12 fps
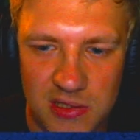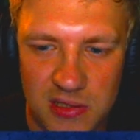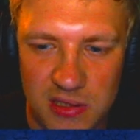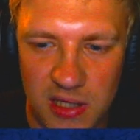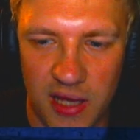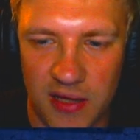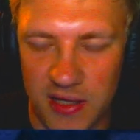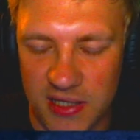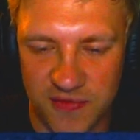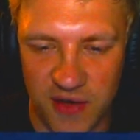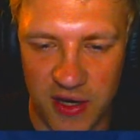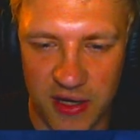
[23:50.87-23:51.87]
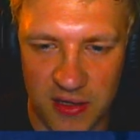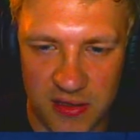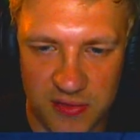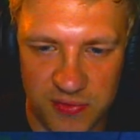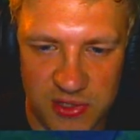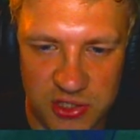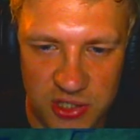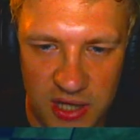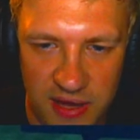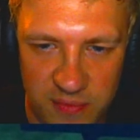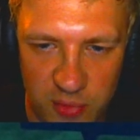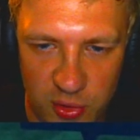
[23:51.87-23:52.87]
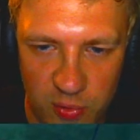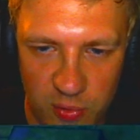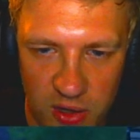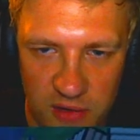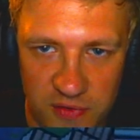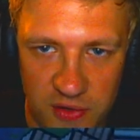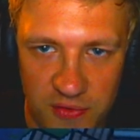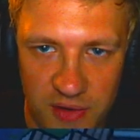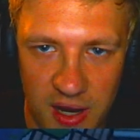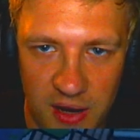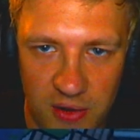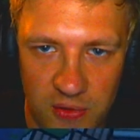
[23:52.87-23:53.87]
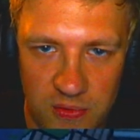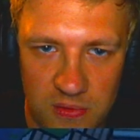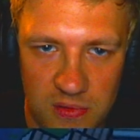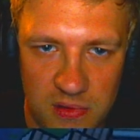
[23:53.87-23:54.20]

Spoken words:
that's fine. We should have more water flow now.